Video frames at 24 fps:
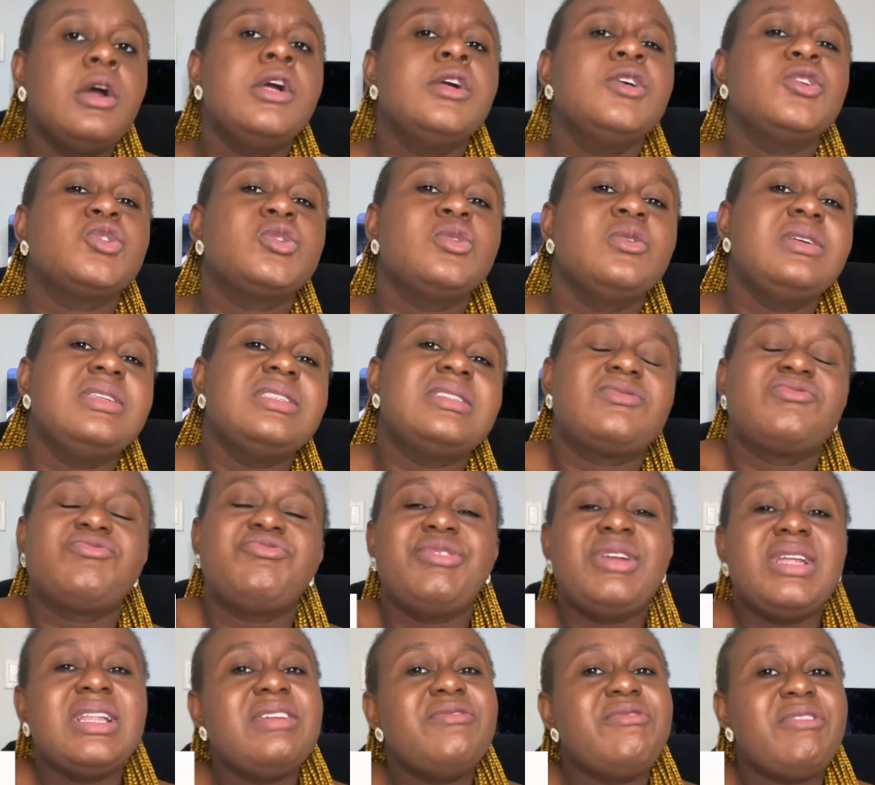So it's
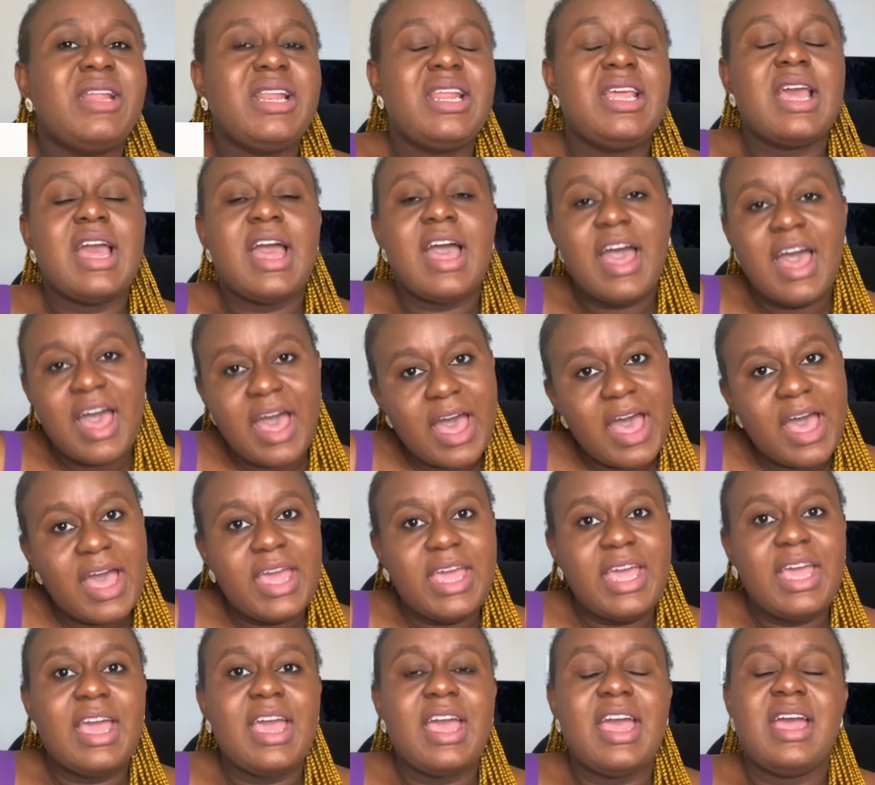really, really high,
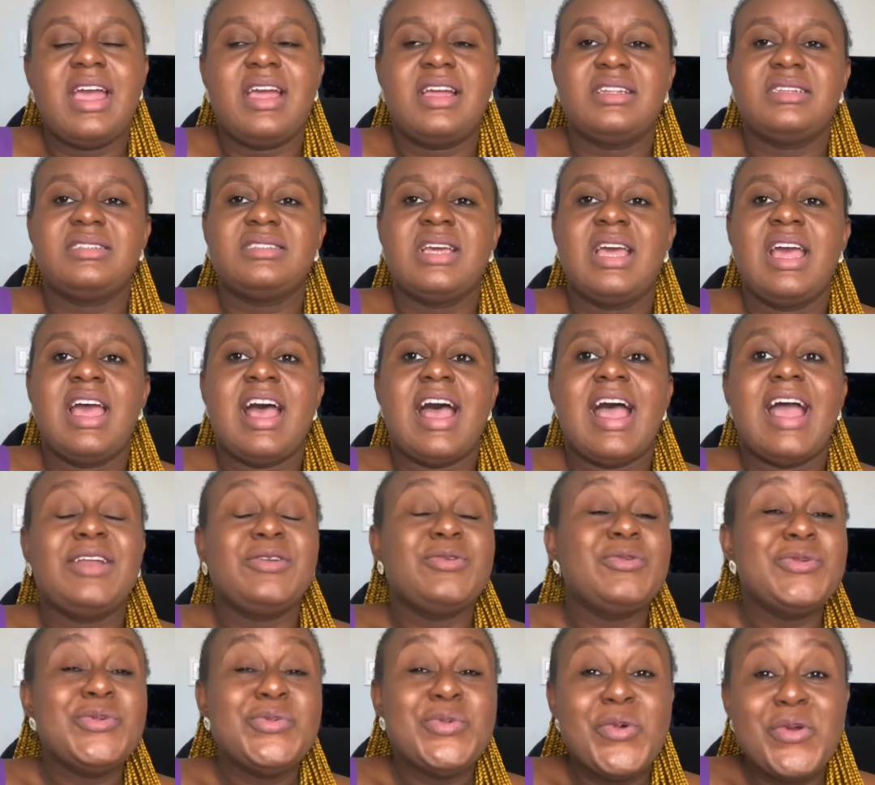and I
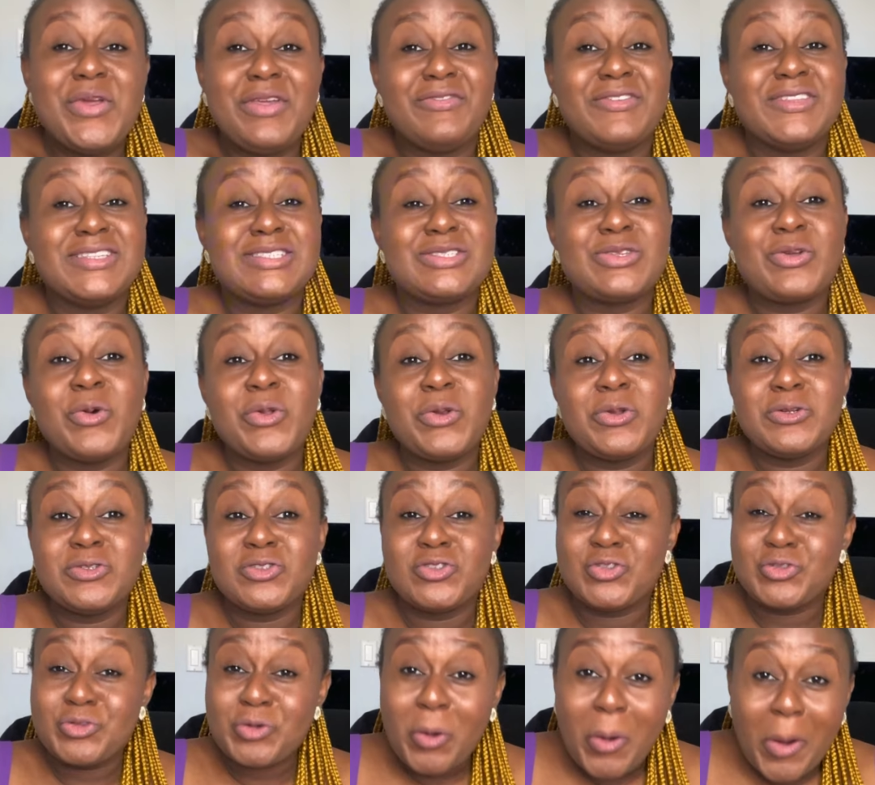don't know if it's gonna
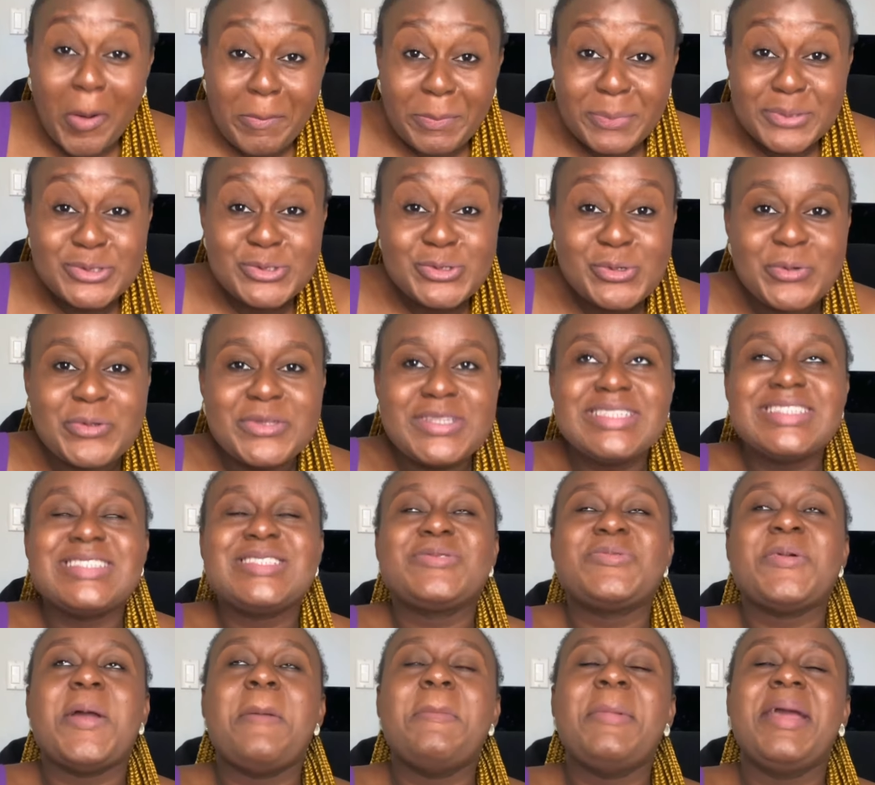drop. So this is
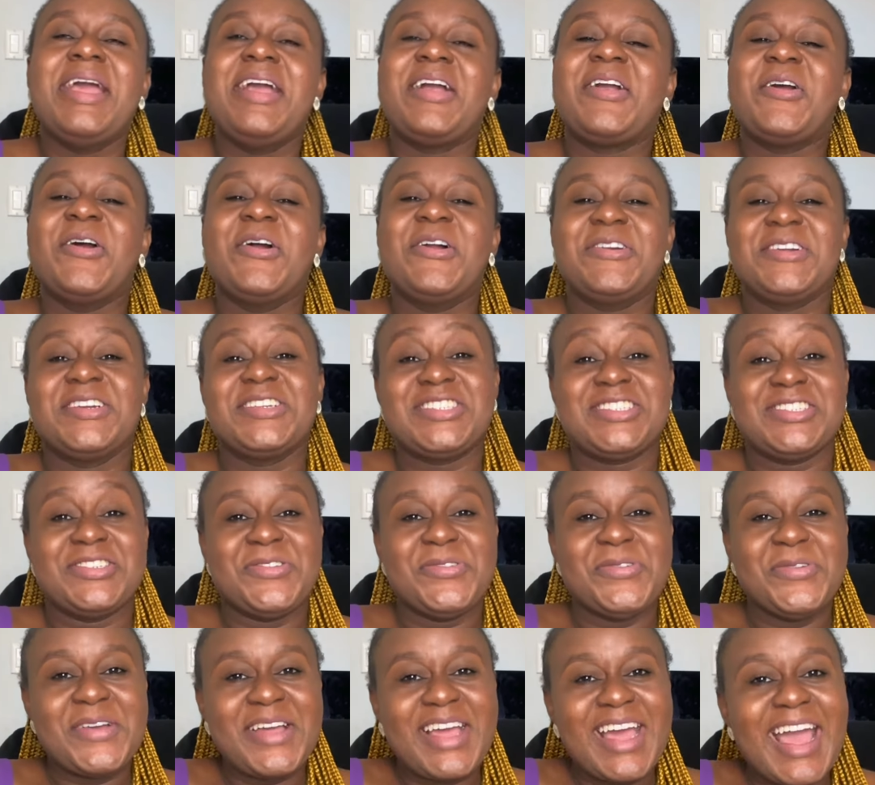why I'm encouraging
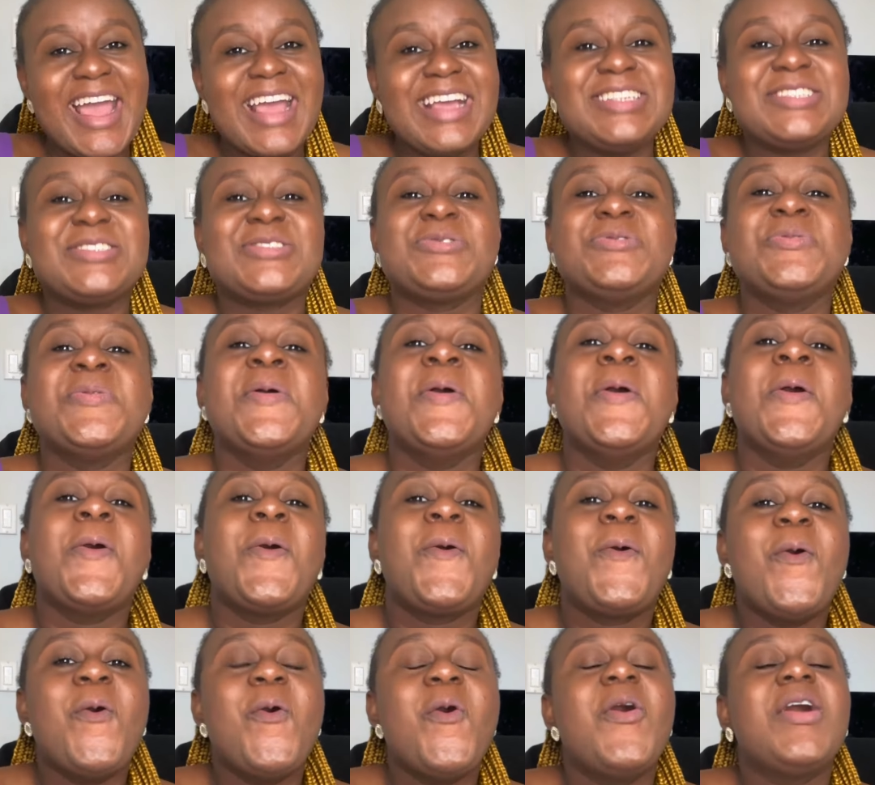you guys to
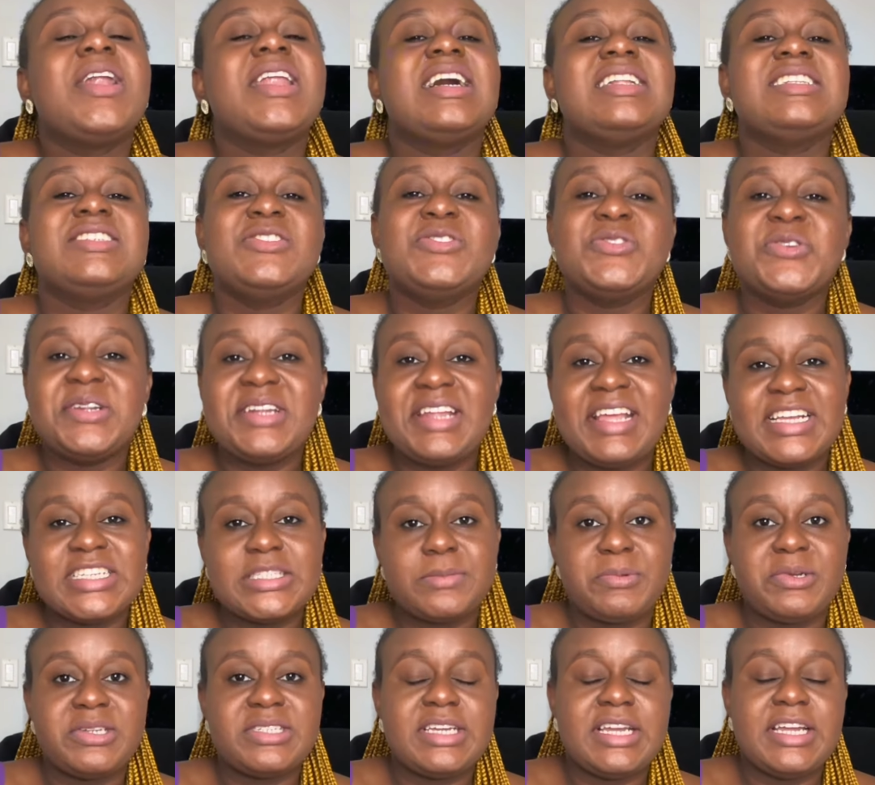go under the
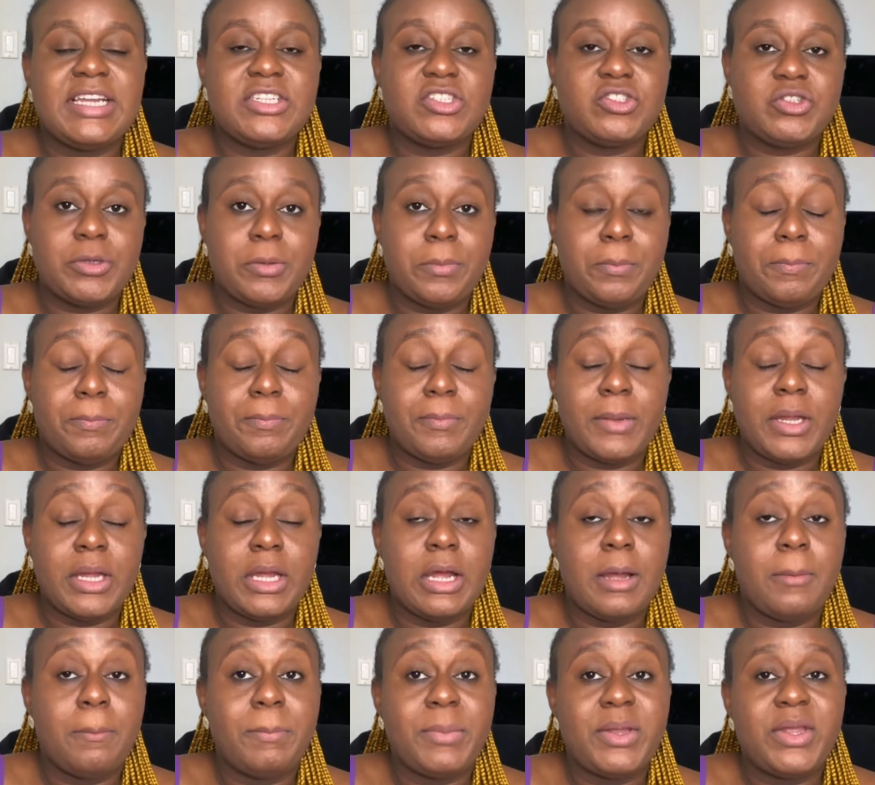non-express entry
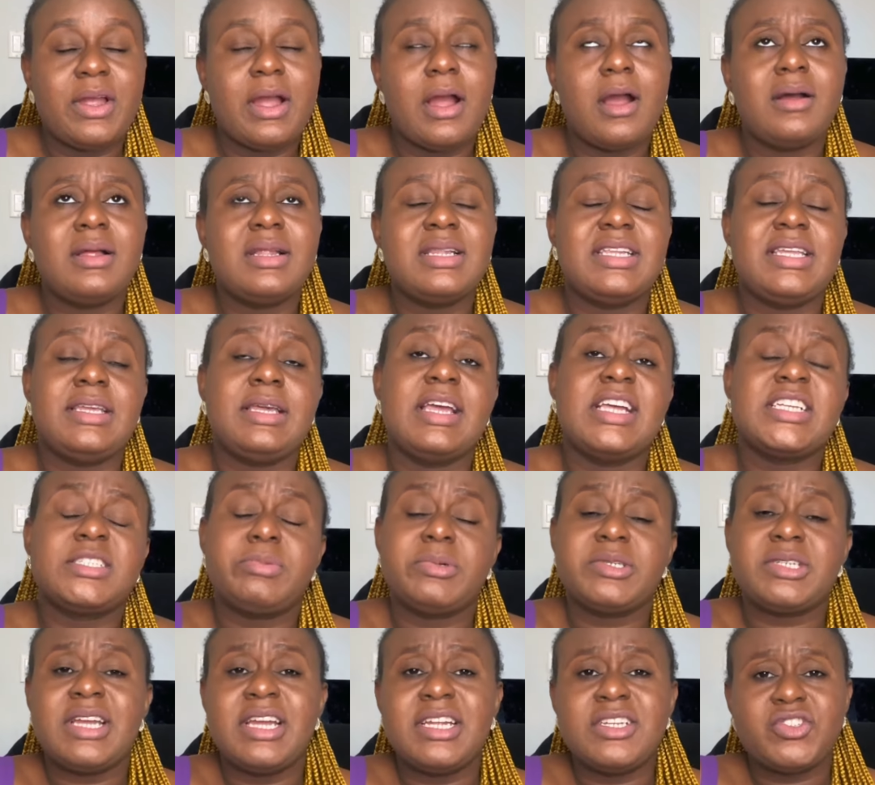PR. The
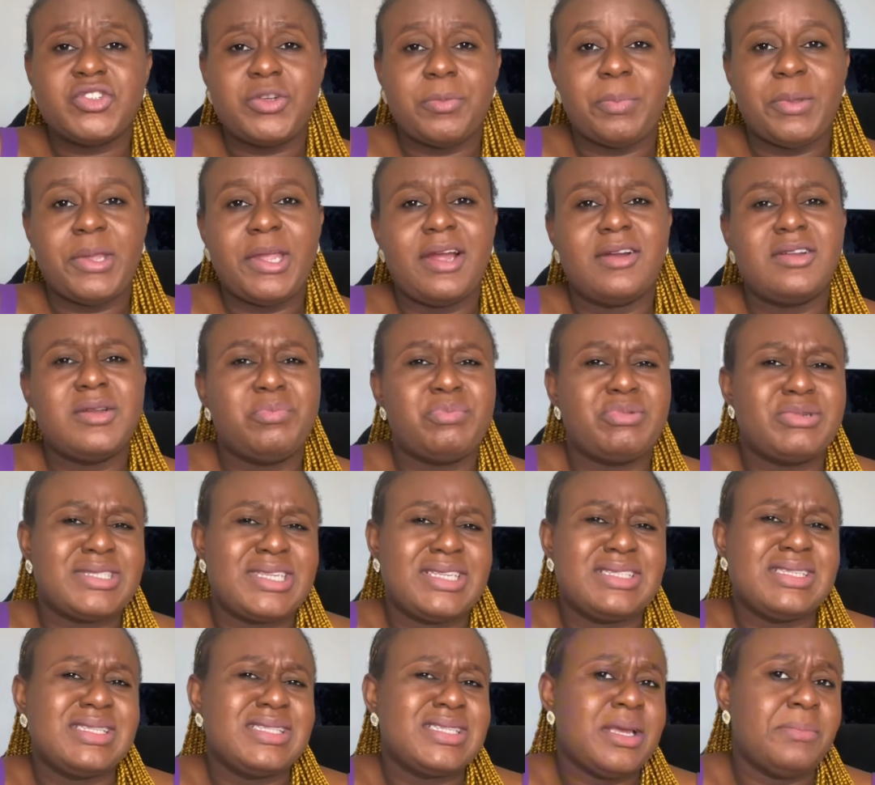express entry PR, the
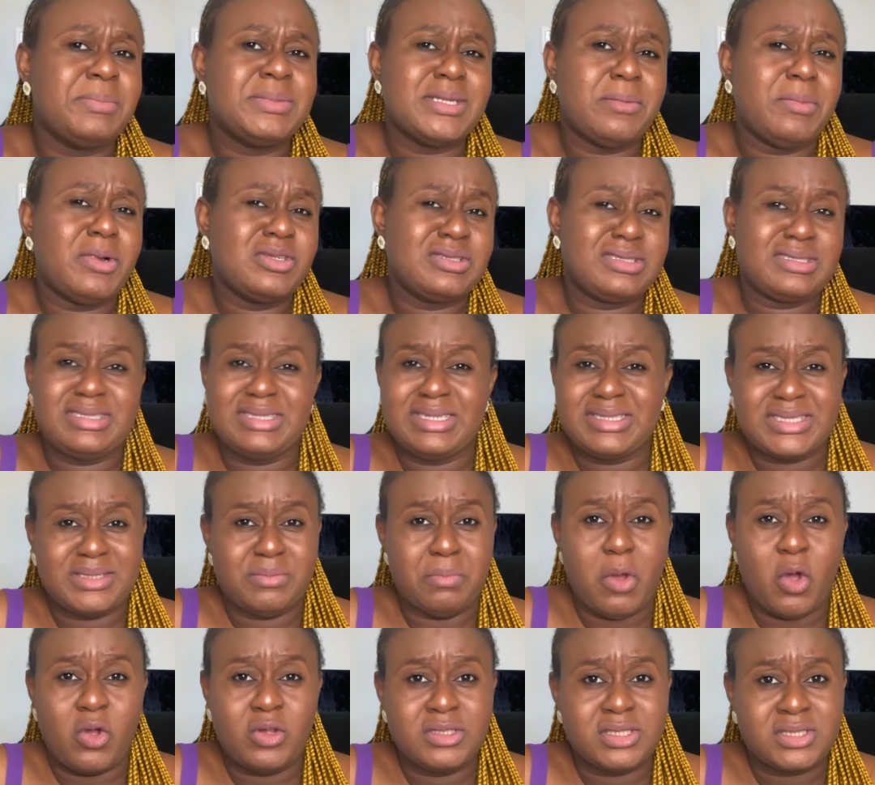processing time is about 6
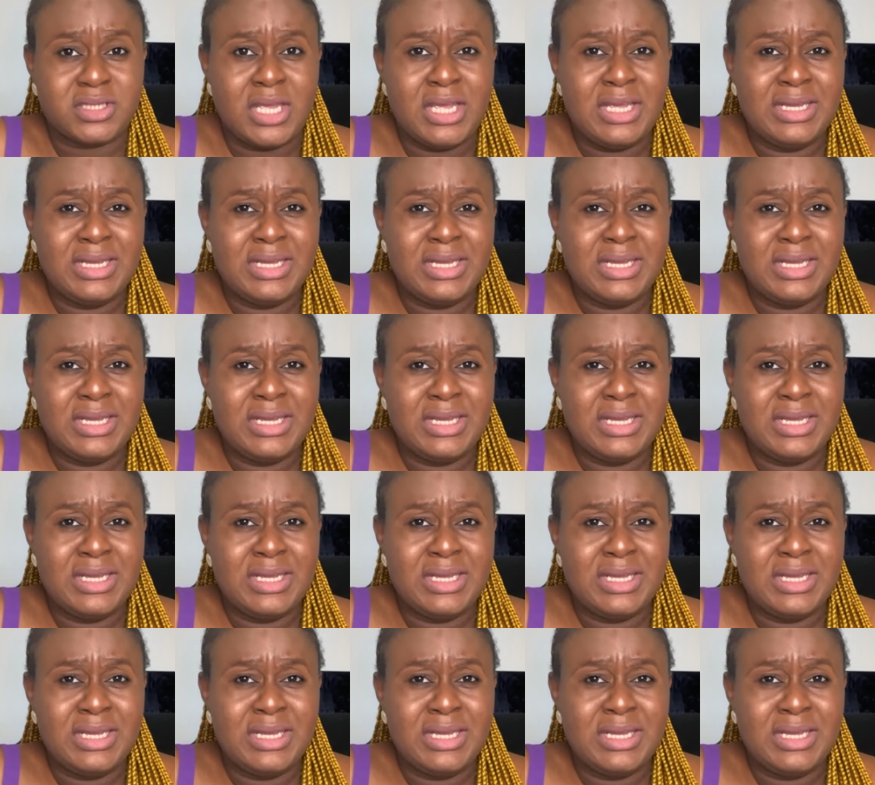months.